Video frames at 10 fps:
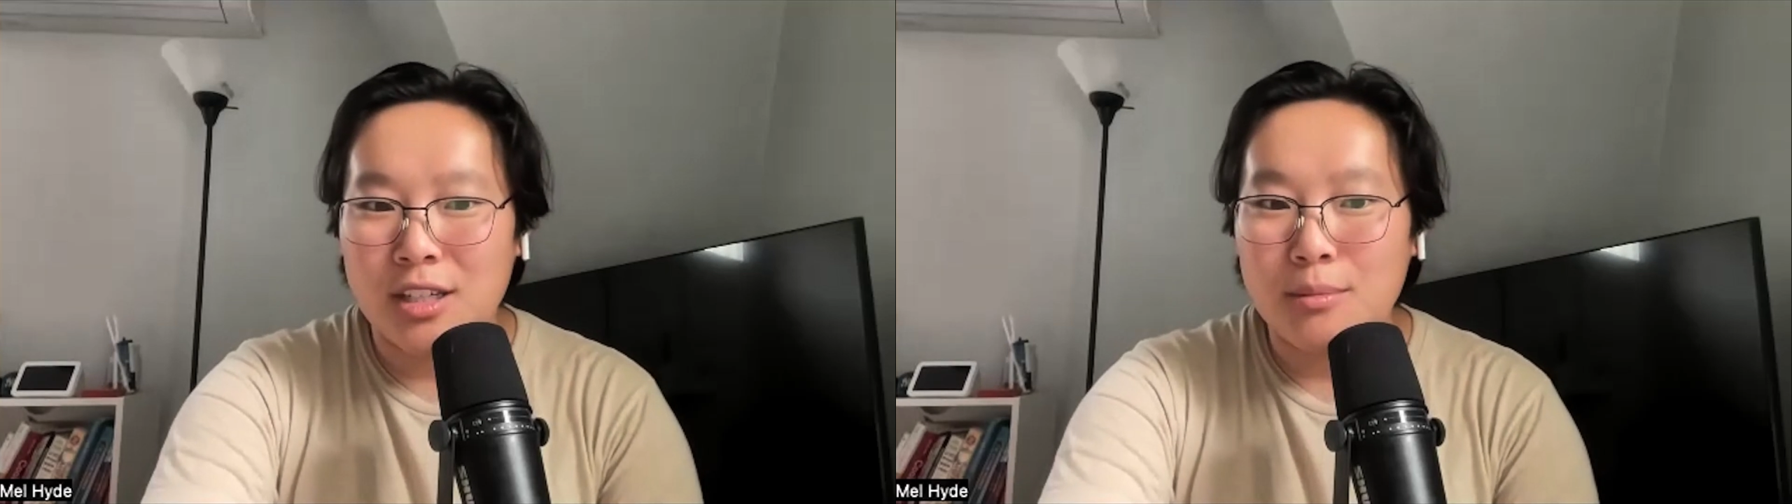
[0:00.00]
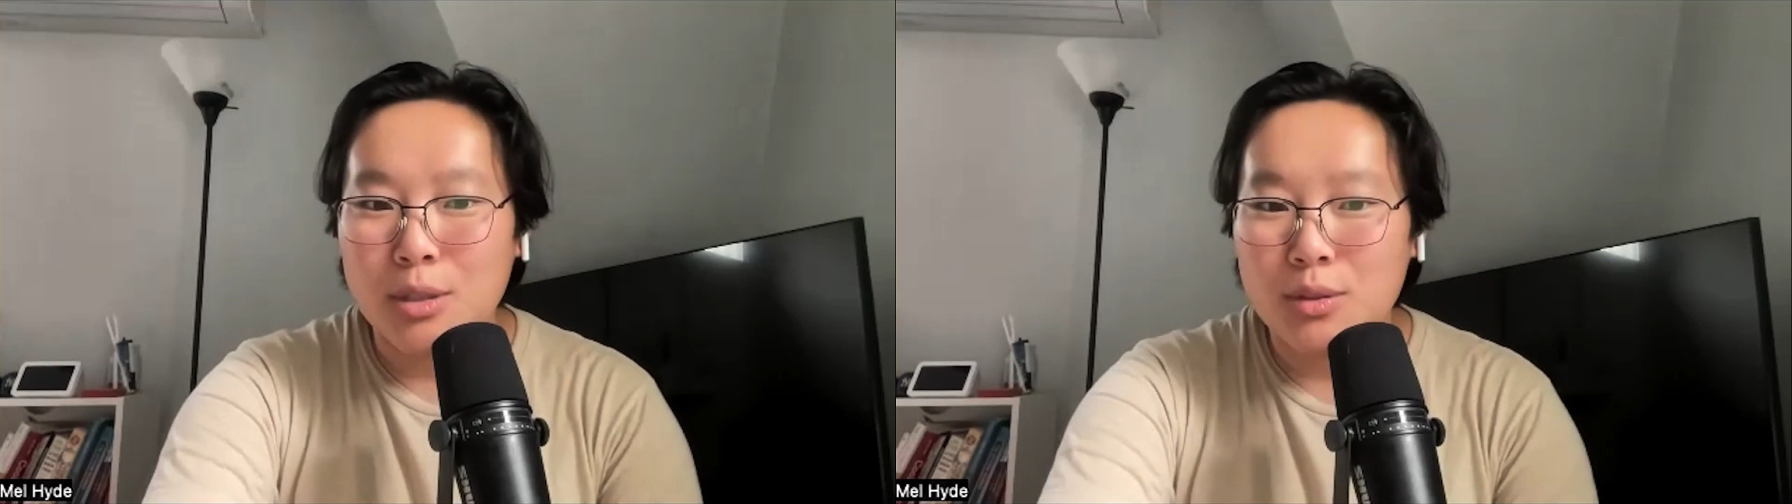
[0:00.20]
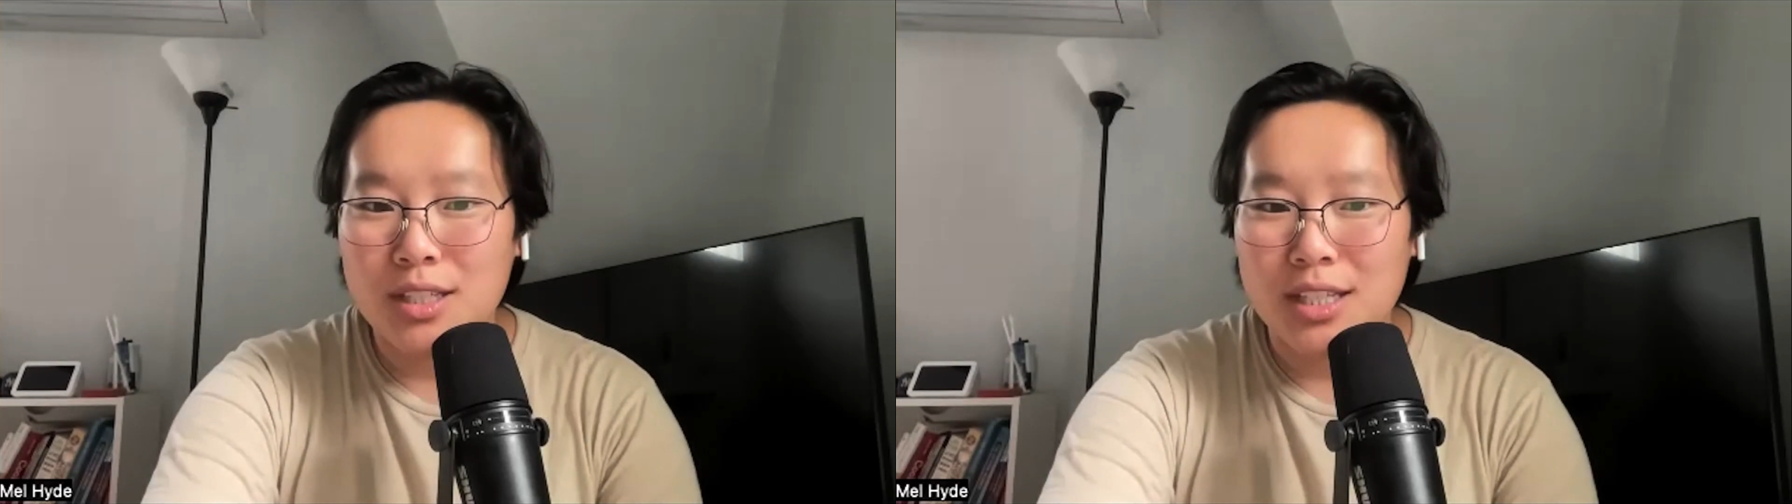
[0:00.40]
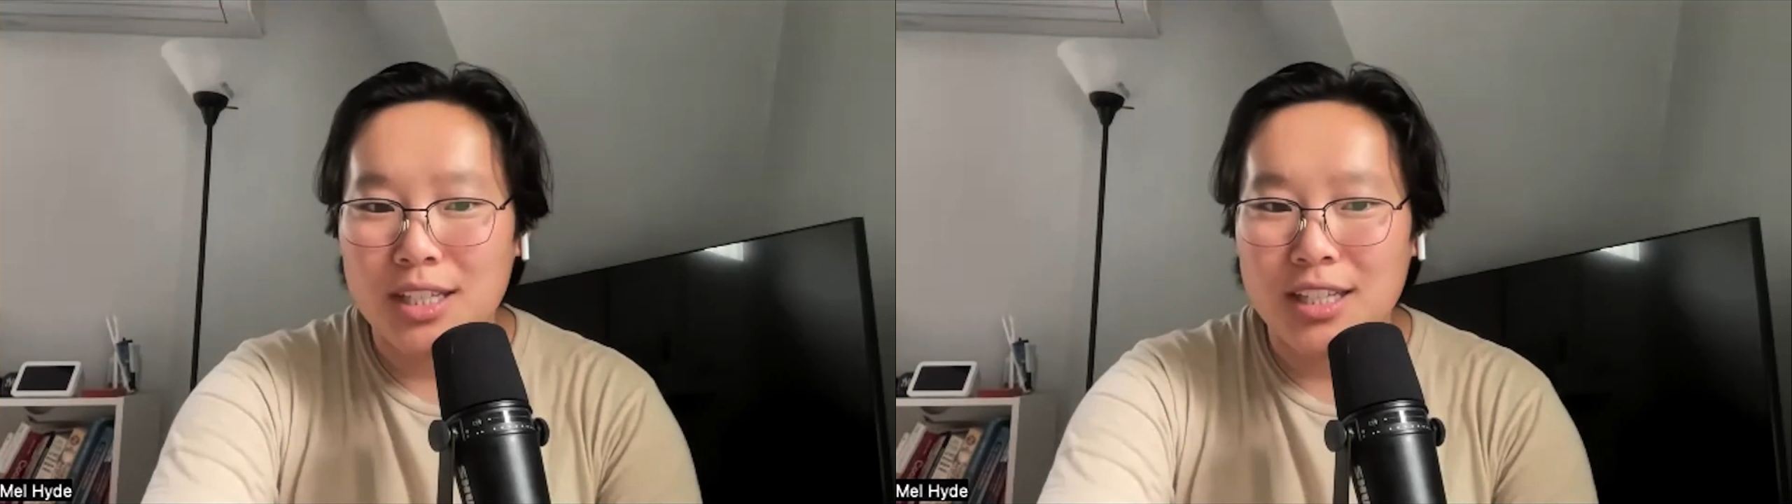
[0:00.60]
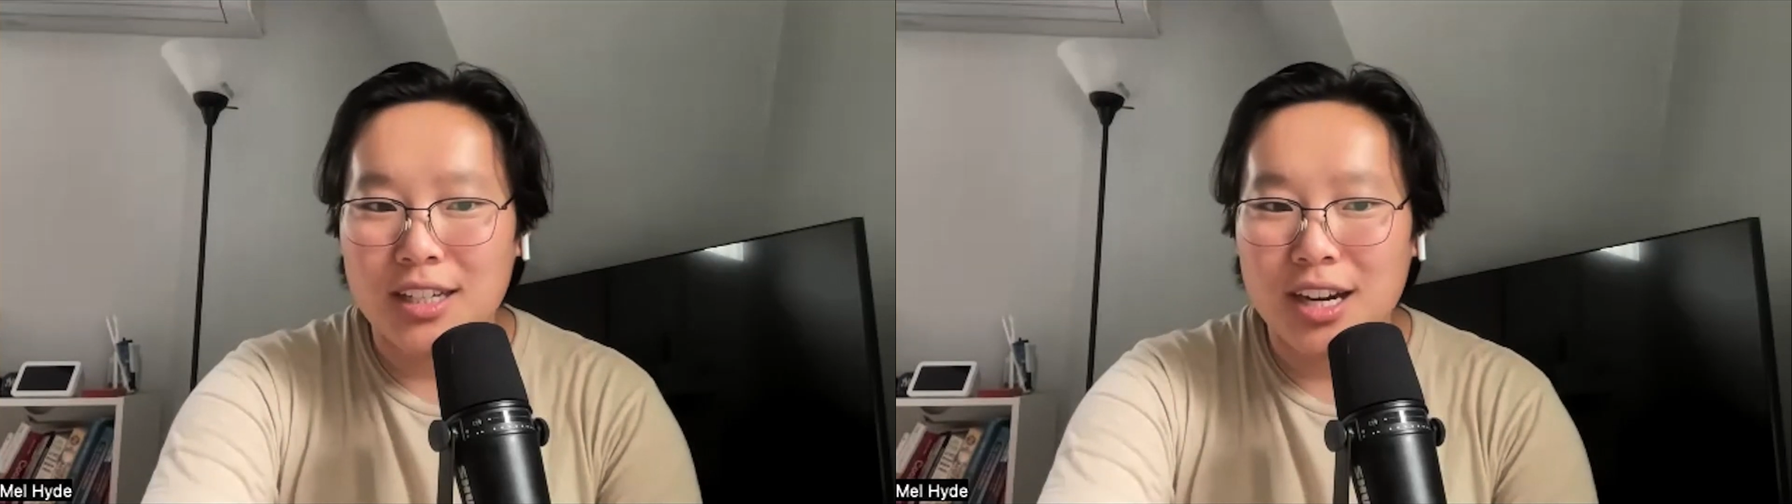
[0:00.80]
community,